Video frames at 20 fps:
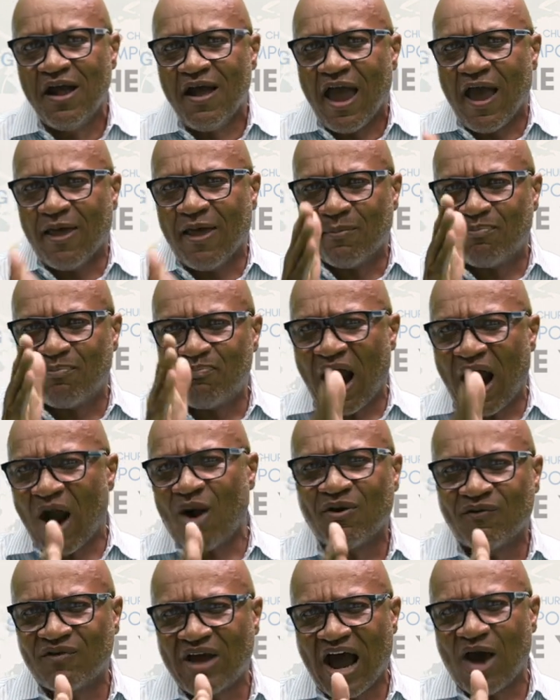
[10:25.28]
and the power
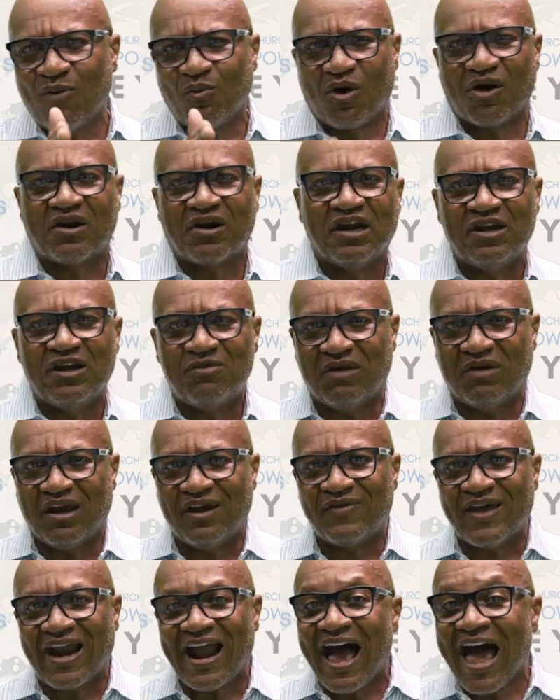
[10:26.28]
of God working in me
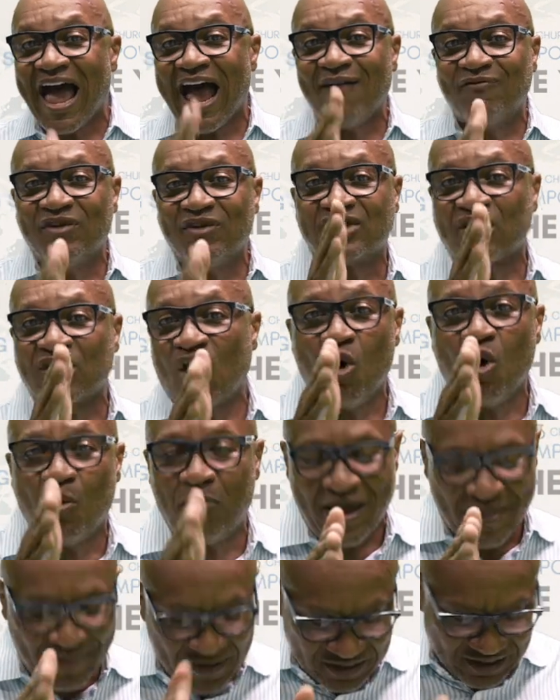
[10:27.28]
that I have this
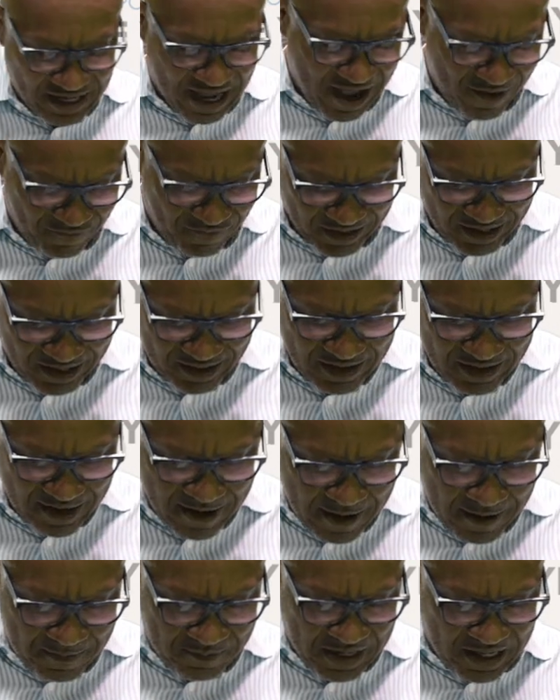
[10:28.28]
hope and this confidence
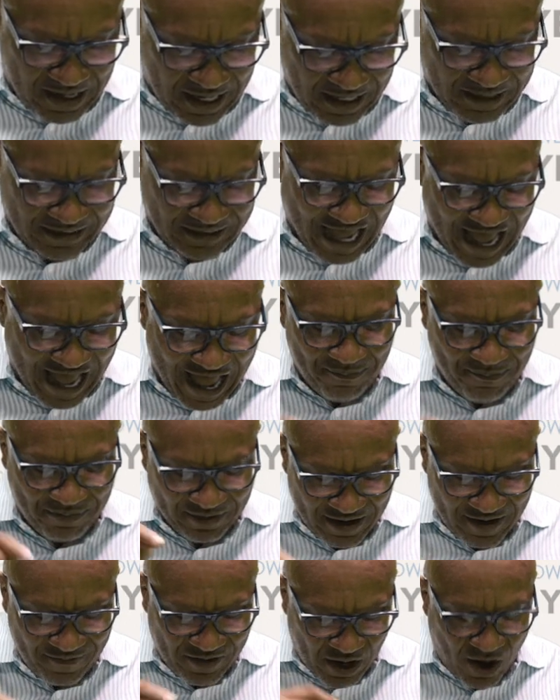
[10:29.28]
because I
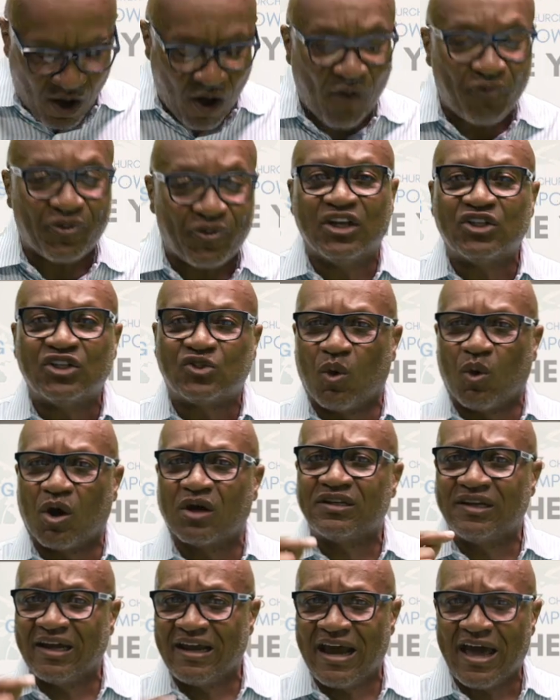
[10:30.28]
believe that all things
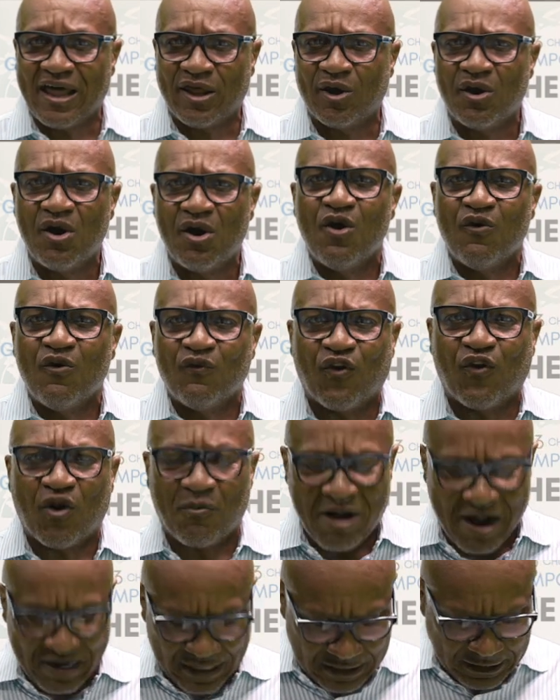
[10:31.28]
work together for
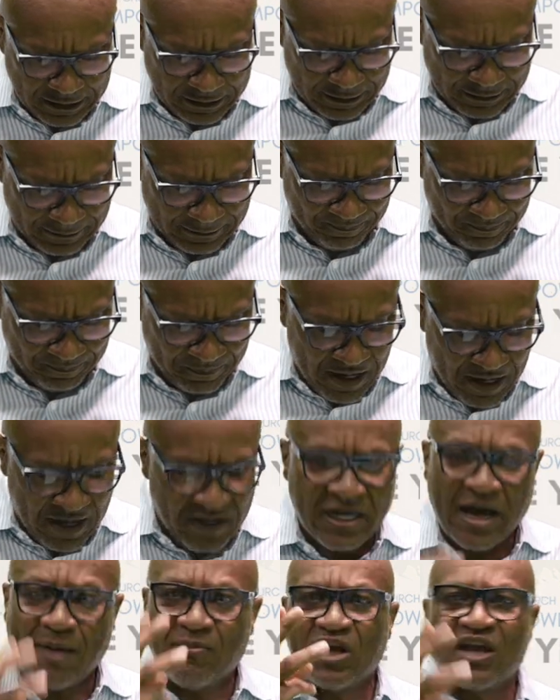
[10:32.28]
my good.
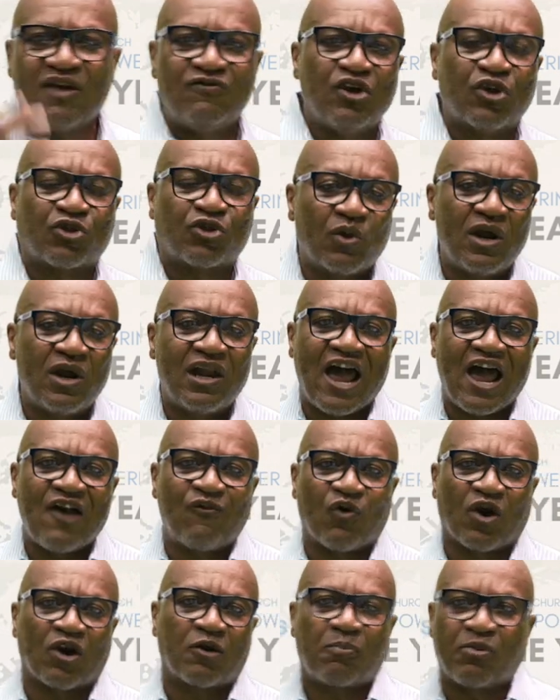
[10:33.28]
Now, I'm going to give you three life
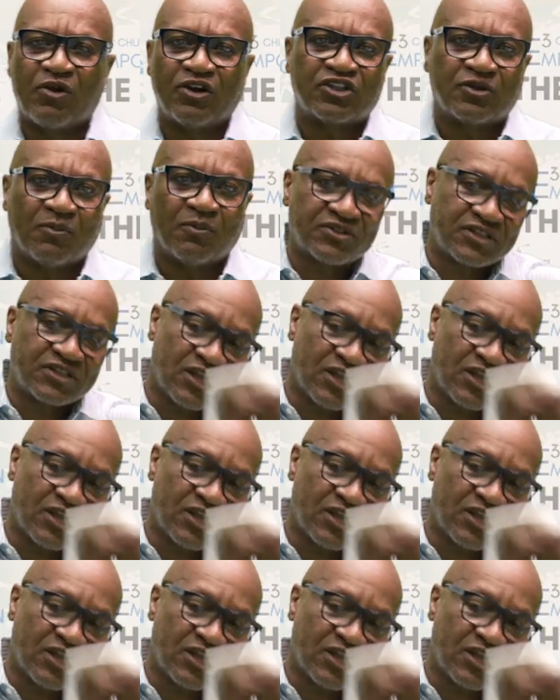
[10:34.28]
work principles